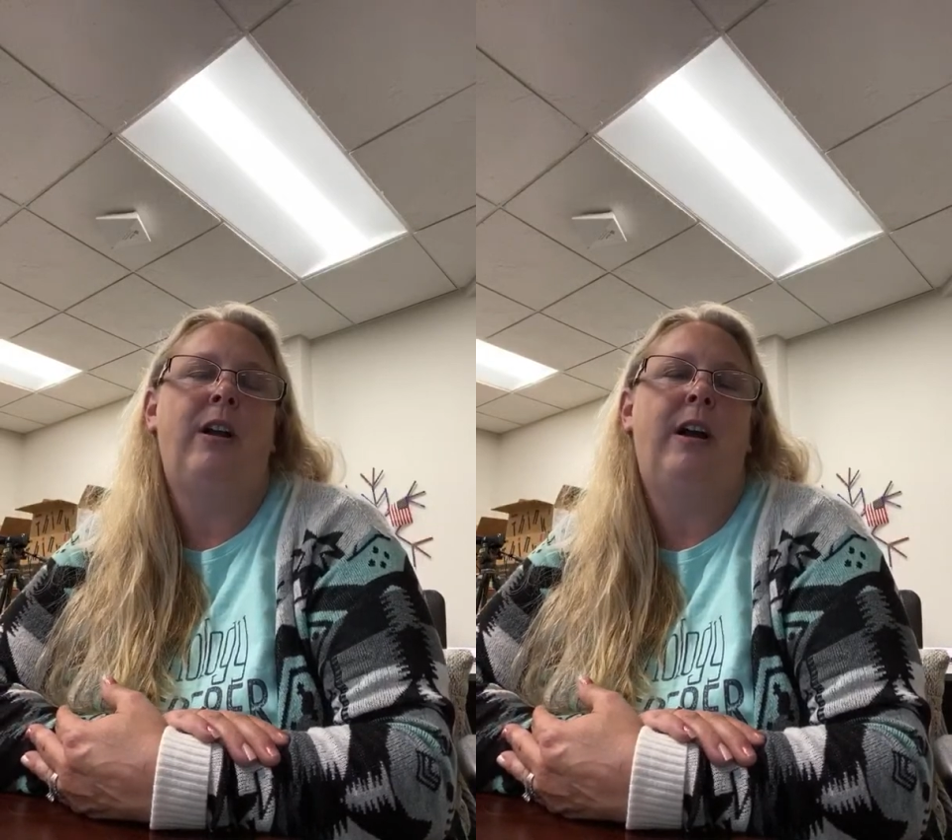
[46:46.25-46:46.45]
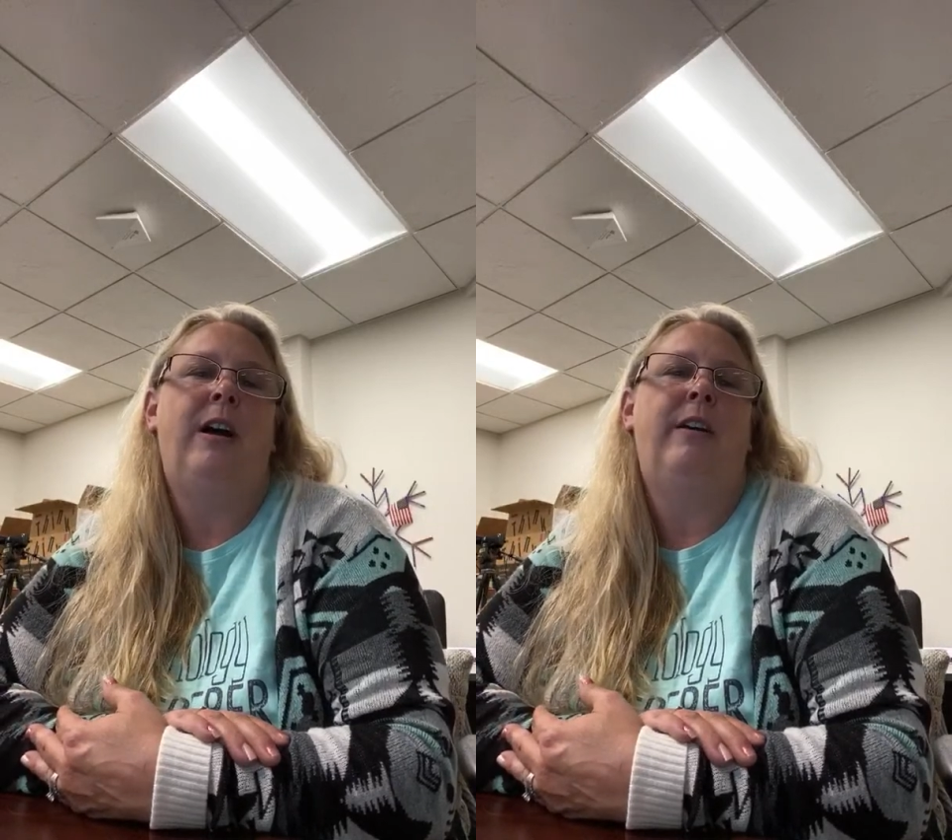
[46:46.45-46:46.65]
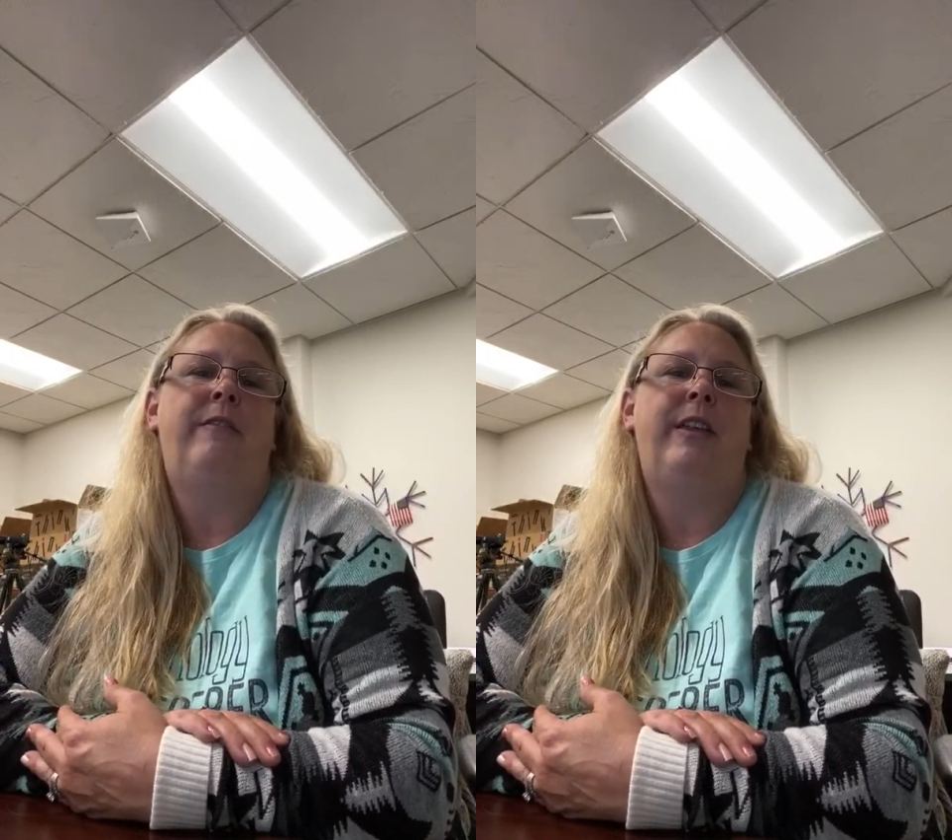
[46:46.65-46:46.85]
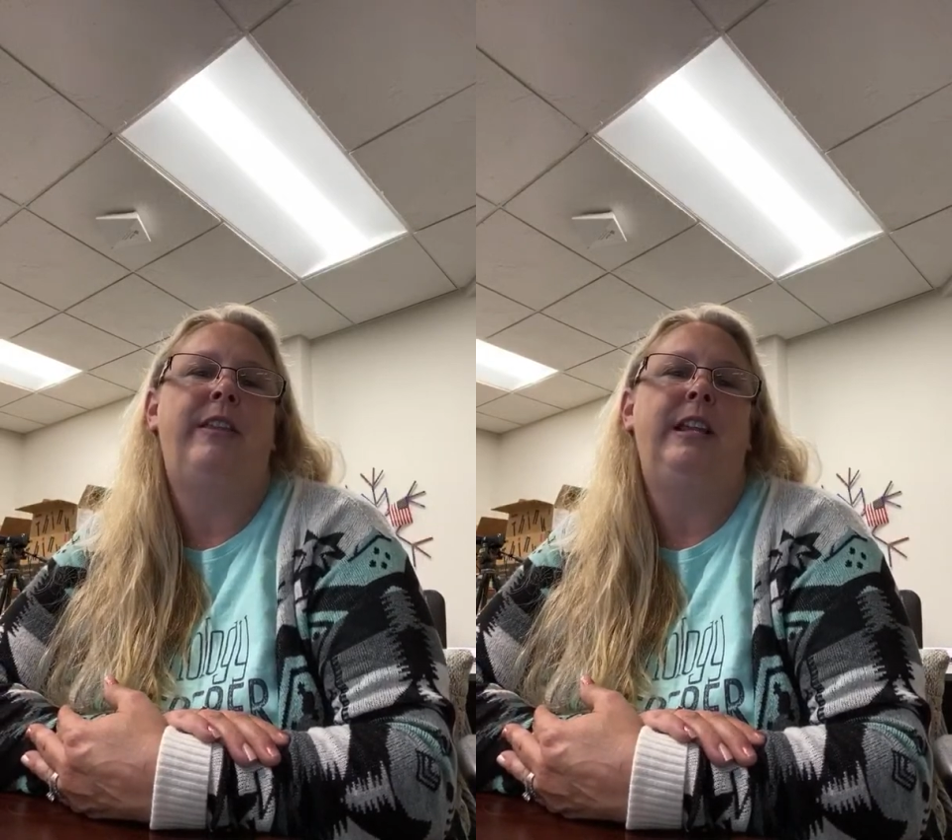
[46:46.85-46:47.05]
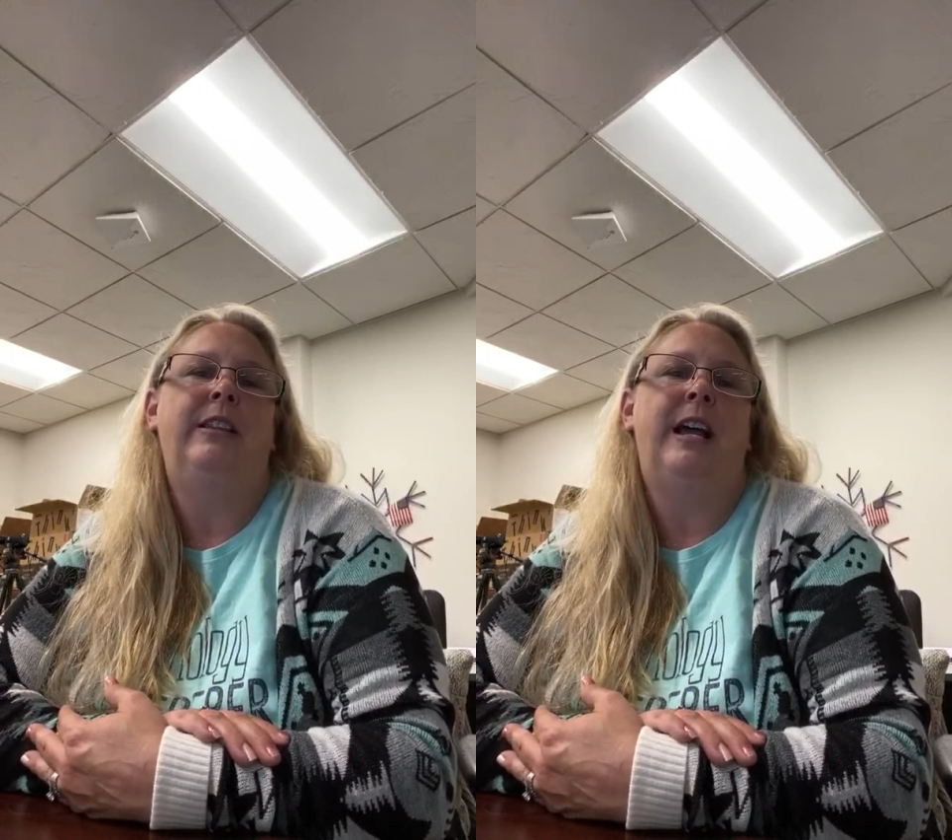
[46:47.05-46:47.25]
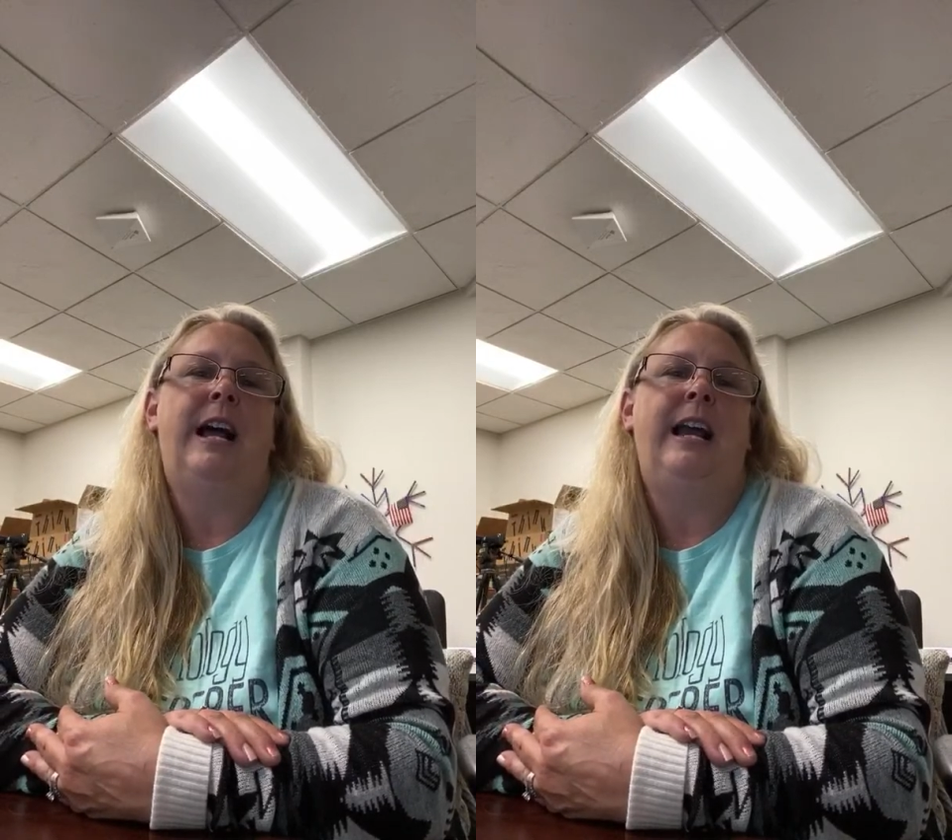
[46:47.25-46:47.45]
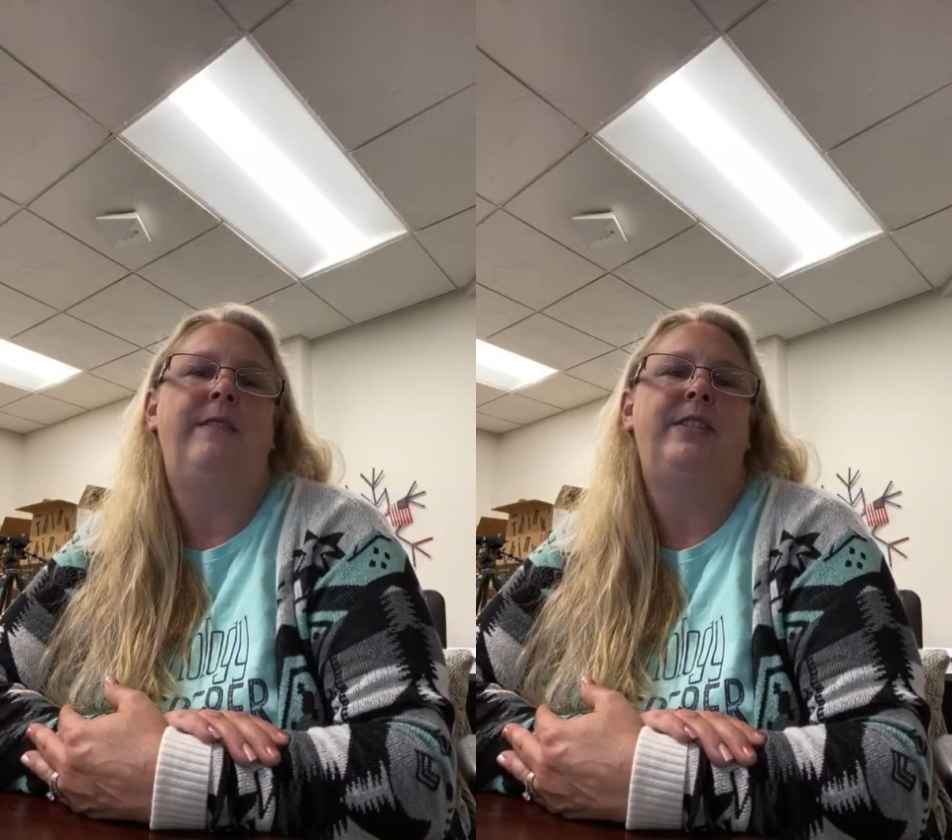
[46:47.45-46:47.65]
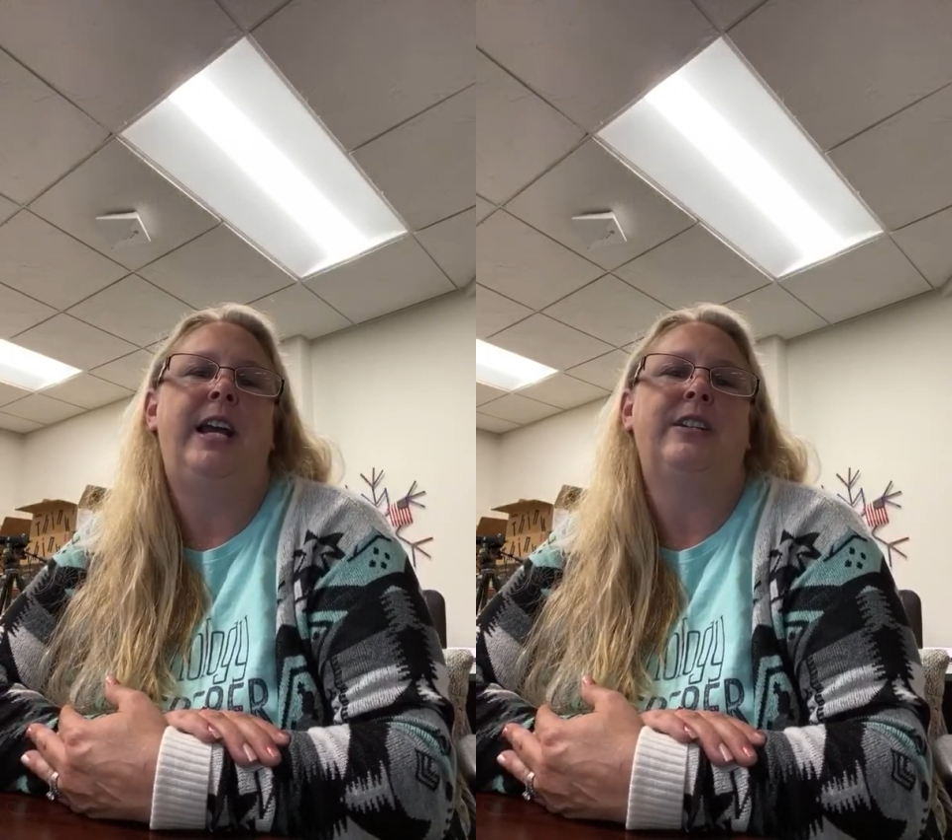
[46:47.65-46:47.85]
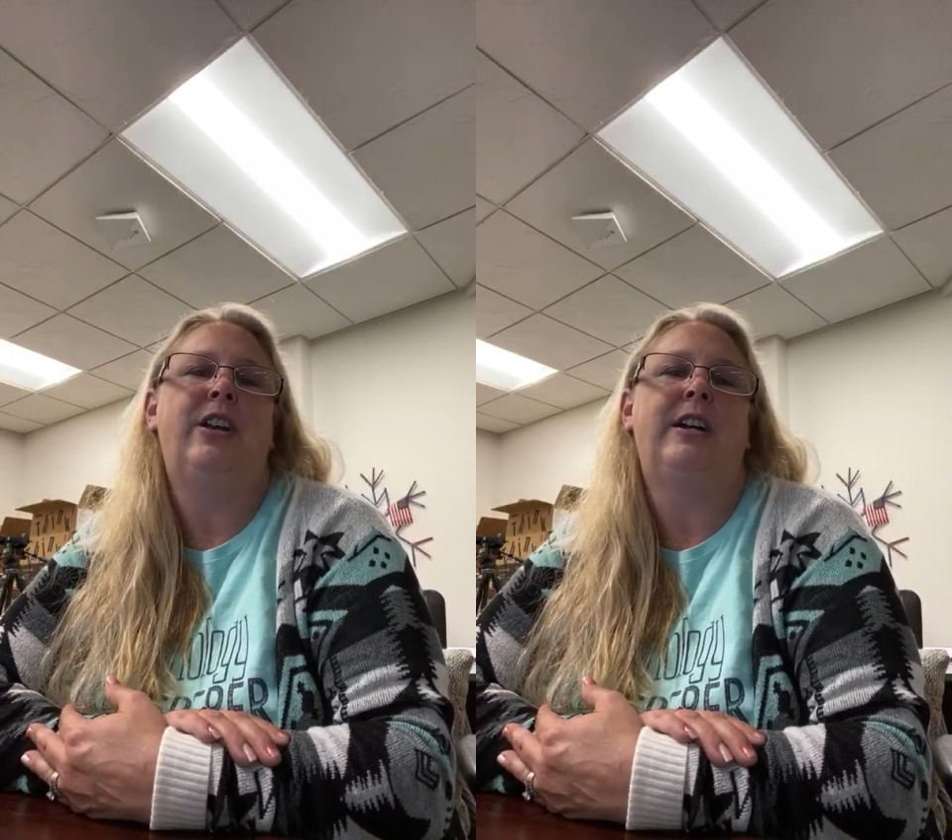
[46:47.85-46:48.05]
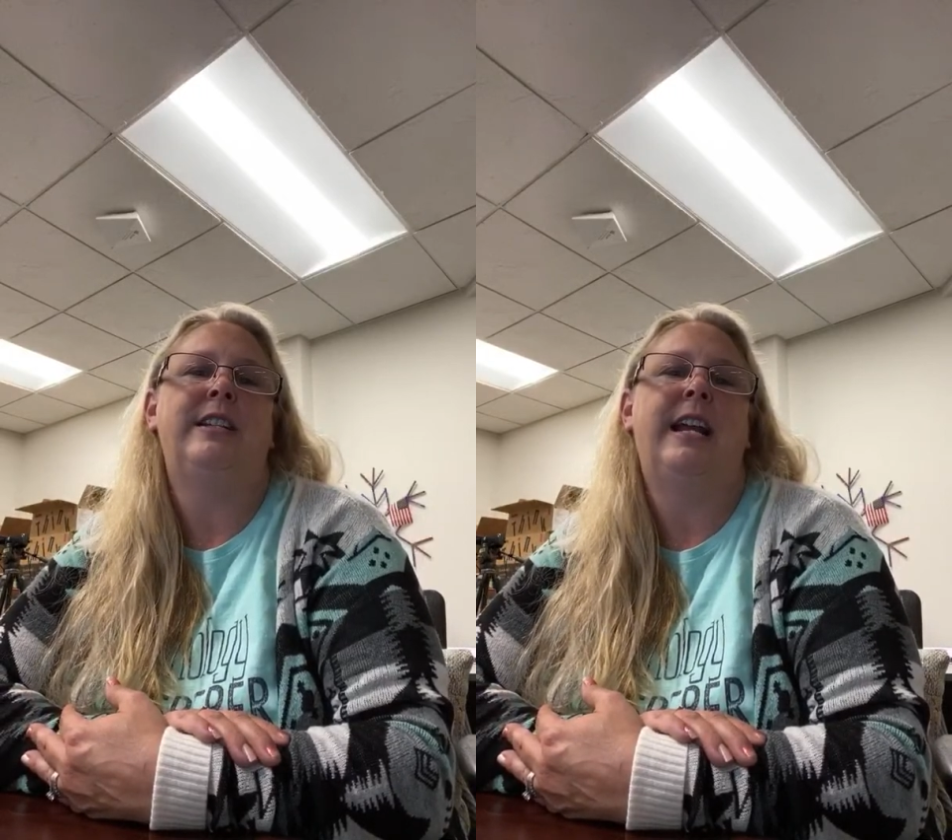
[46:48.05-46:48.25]
of the live Tech
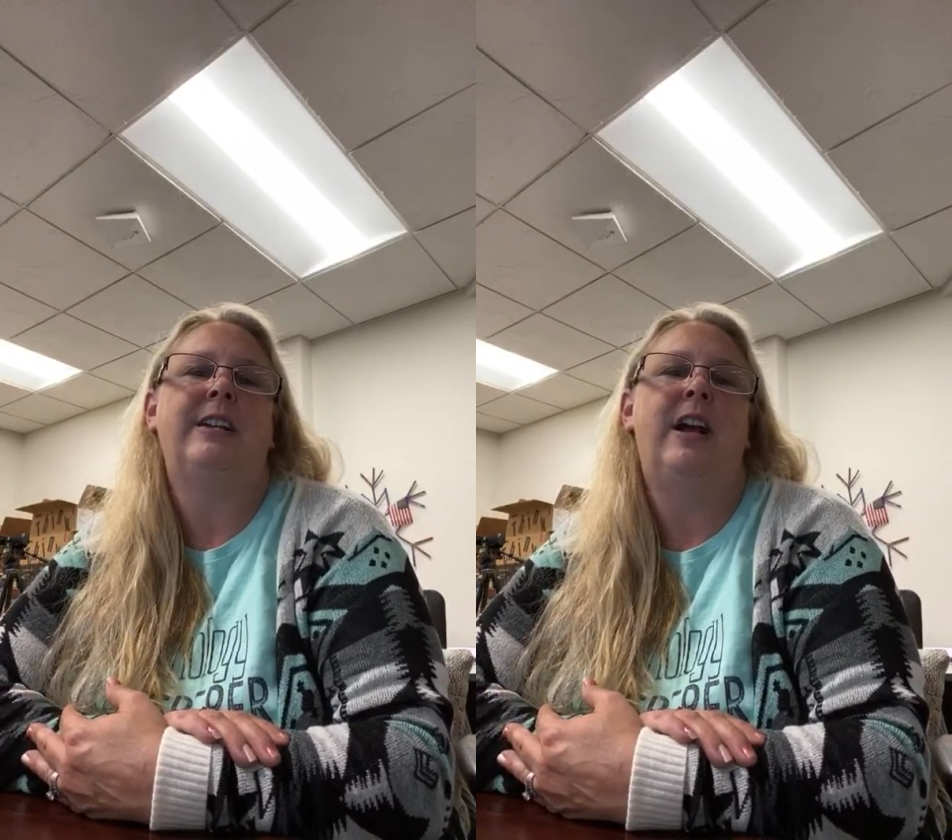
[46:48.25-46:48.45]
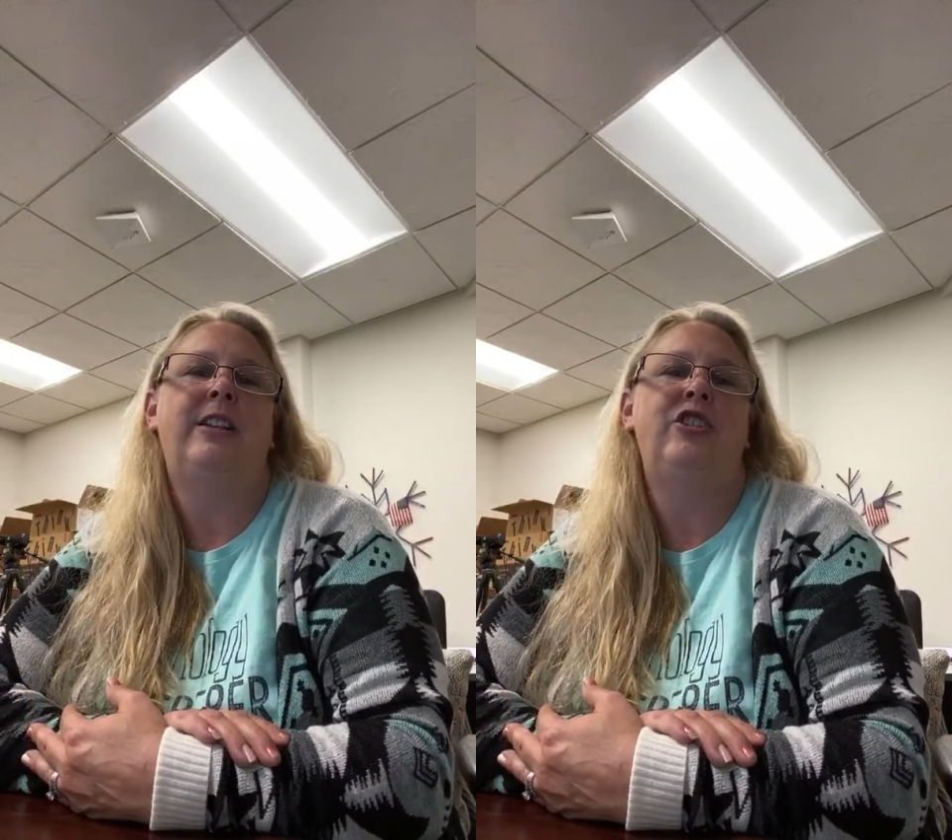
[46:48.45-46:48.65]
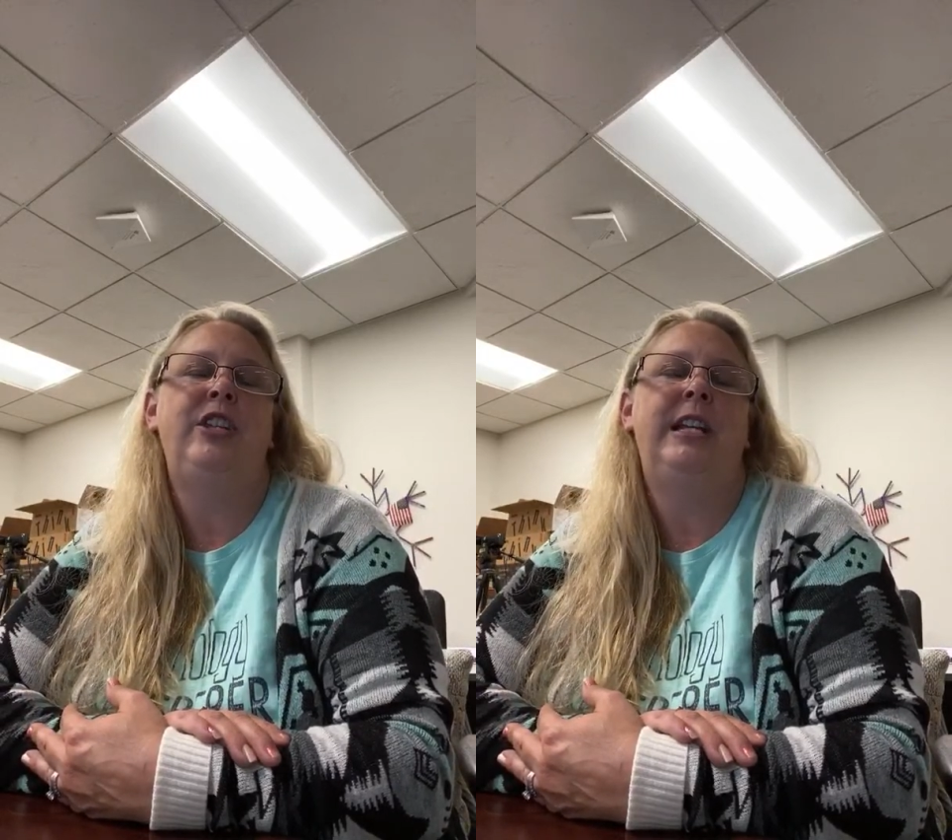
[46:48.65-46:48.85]
Talk Technology.